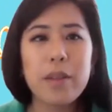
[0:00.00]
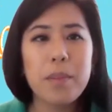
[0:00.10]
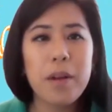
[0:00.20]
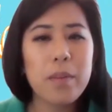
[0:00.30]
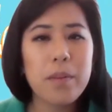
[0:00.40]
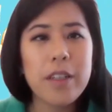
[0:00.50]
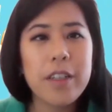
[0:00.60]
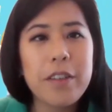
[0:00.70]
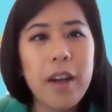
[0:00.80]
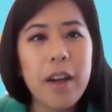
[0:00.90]
for the part where
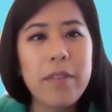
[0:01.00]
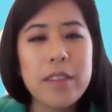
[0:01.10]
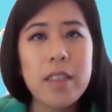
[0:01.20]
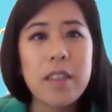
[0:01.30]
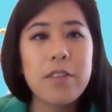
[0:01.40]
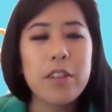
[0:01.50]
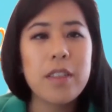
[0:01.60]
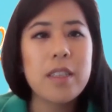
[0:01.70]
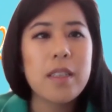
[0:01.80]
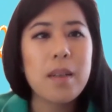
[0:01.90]
you have to, if you
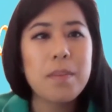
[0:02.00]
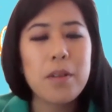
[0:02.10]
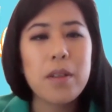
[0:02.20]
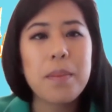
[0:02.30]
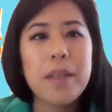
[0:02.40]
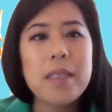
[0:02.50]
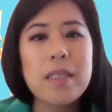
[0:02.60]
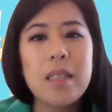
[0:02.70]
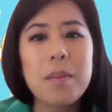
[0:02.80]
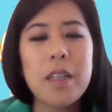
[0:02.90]
need to upload a bank
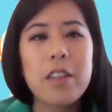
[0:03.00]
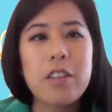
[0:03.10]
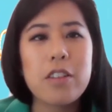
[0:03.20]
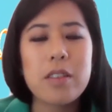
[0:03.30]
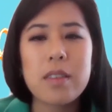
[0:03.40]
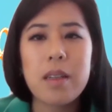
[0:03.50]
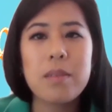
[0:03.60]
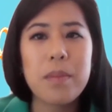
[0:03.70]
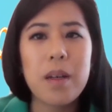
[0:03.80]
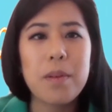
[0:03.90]
statement, you can just
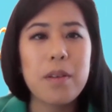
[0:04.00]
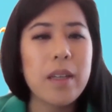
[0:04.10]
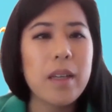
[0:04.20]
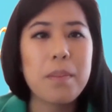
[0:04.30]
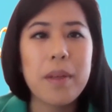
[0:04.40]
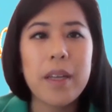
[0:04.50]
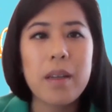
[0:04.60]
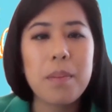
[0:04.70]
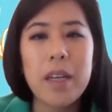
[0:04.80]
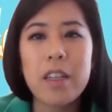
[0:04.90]
upload like a
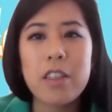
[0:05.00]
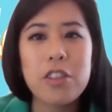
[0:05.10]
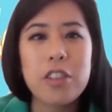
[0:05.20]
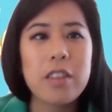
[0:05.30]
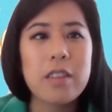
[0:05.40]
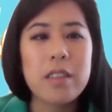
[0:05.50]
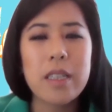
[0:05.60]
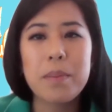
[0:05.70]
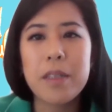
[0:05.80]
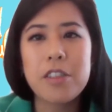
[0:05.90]
blank page or
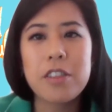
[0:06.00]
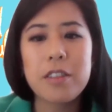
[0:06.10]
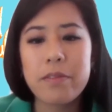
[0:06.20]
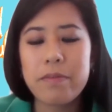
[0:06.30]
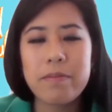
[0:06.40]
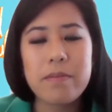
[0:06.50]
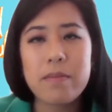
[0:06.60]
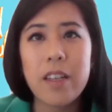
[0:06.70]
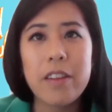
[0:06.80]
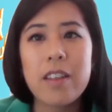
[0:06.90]
take a picture of
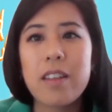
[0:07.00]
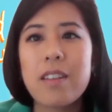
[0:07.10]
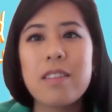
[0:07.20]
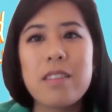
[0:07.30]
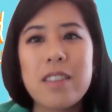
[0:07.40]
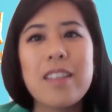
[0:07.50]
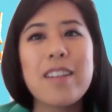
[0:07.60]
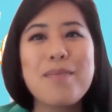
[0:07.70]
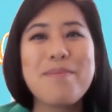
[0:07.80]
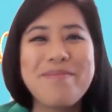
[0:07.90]
nothing and send it
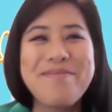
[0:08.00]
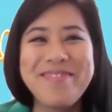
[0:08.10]
up.